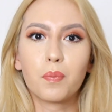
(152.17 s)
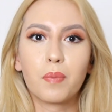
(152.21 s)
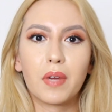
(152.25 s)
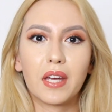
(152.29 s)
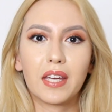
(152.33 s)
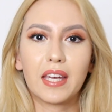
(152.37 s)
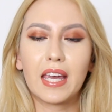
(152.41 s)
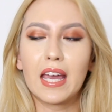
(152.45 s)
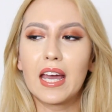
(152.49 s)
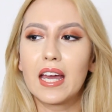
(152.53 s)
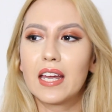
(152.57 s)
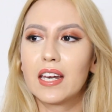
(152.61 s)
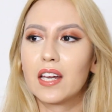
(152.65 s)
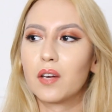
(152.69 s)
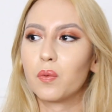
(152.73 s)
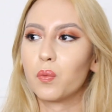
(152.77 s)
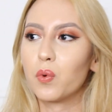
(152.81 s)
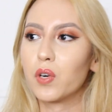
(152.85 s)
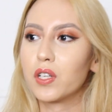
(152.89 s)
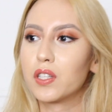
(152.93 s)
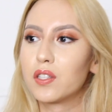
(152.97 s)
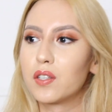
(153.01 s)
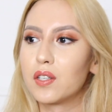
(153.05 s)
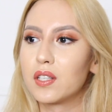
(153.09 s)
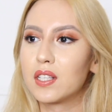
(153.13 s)
begin and
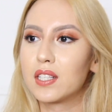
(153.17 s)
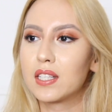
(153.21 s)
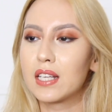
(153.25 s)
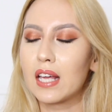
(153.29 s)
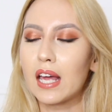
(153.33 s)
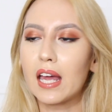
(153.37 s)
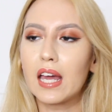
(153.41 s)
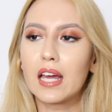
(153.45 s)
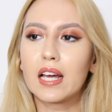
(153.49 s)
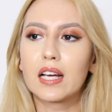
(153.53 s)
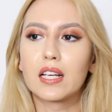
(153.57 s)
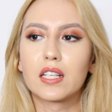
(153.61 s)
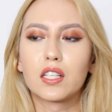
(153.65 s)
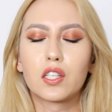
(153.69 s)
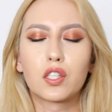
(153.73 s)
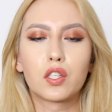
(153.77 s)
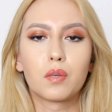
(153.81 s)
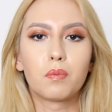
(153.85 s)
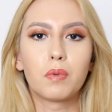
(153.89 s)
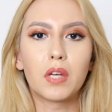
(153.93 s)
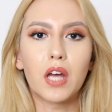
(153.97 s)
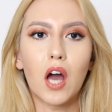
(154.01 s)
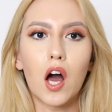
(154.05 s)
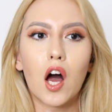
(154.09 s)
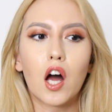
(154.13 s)
what to say because to
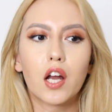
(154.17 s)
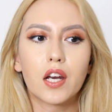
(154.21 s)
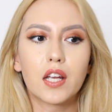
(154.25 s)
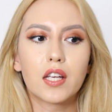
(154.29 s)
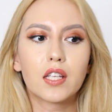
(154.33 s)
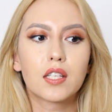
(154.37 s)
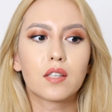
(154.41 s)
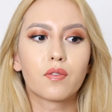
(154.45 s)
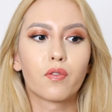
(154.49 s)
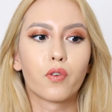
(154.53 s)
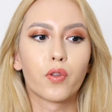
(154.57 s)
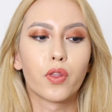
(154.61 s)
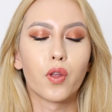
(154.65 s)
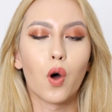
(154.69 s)
be honest for